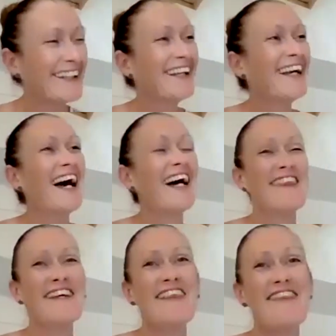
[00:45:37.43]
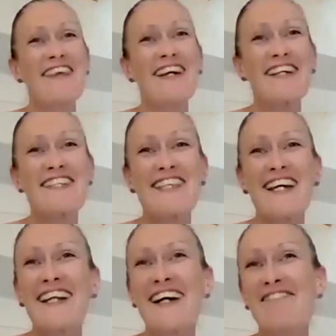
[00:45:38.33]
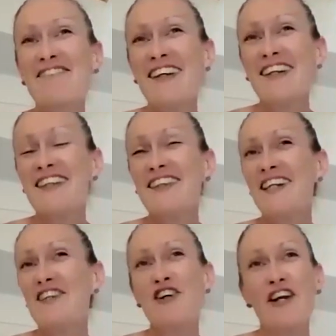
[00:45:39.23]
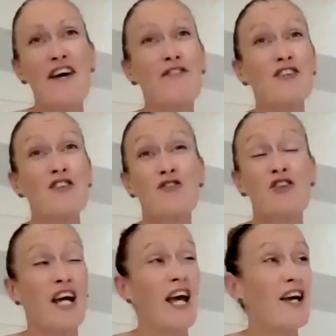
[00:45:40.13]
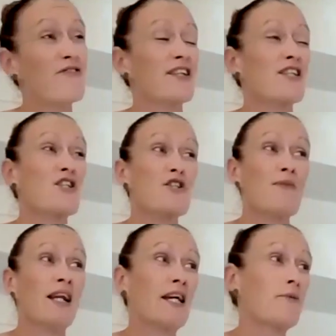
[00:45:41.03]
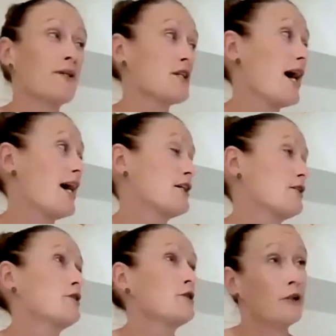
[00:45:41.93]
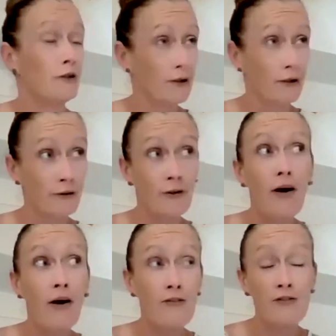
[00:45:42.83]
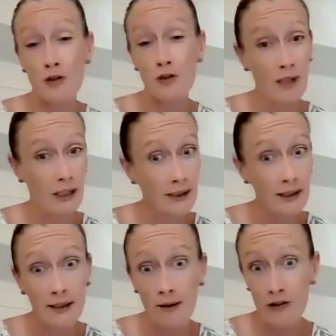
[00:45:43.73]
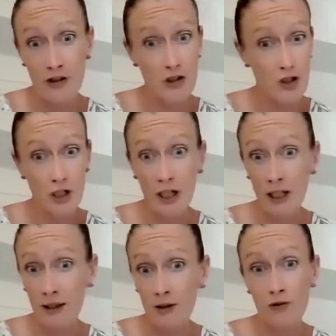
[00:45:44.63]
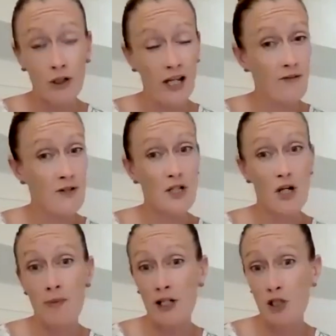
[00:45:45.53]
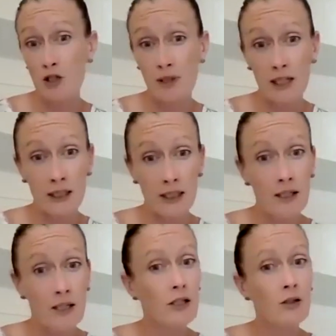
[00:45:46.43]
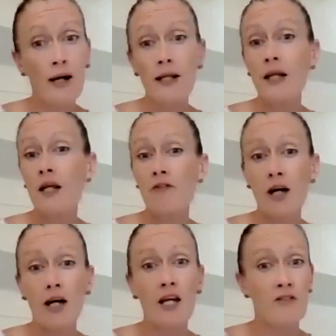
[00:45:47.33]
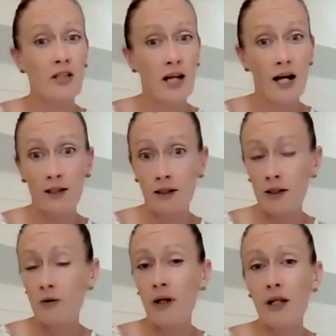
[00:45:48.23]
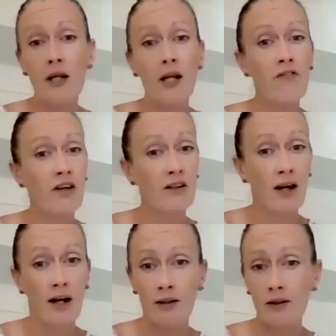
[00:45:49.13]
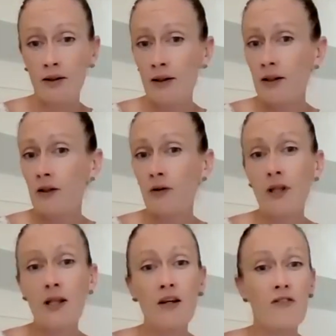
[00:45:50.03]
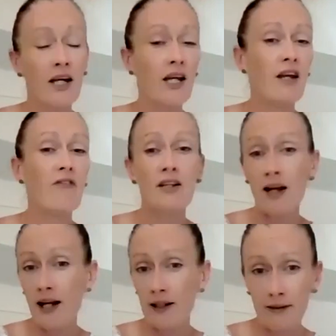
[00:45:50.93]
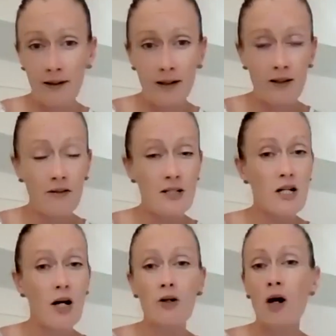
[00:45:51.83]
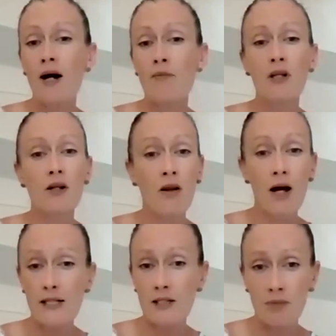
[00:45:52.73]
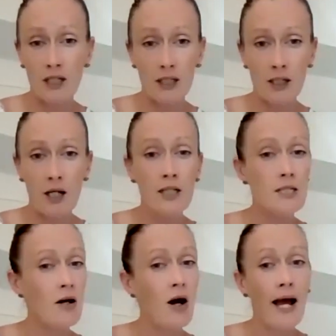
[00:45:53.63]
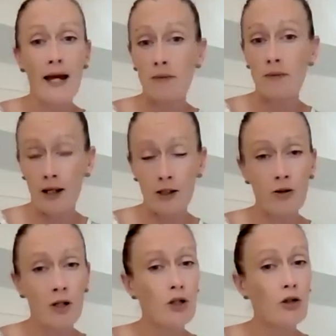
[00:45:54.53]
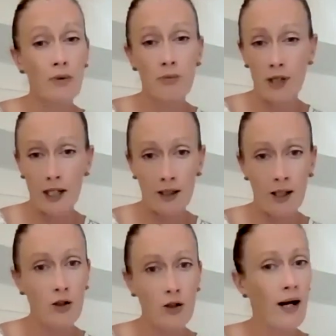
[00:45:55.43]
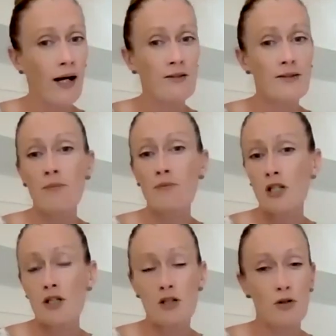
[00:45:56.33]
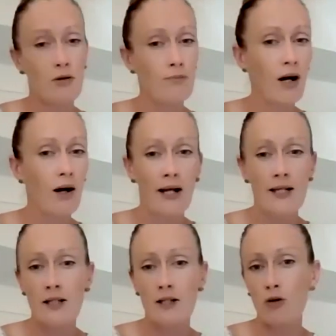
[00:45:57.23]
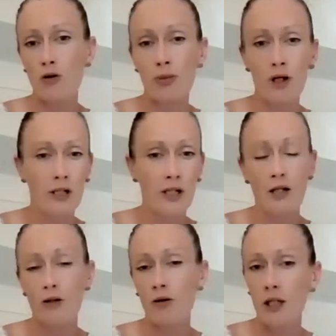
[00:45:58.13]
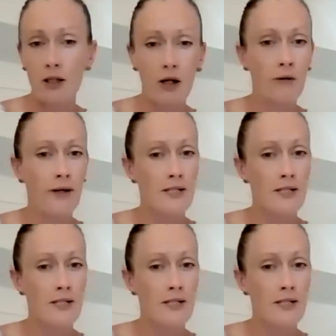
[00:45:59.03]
I think the thing is that um, like you've got to have a you've got to have excuse my language a shitload of humility on this journey you've got to have so much humility you are never ever done you are never done you're never ever done. There is no, I'm an enlightened being. It's not happening. You're a human being and you are subject to your mind and your body and your ego and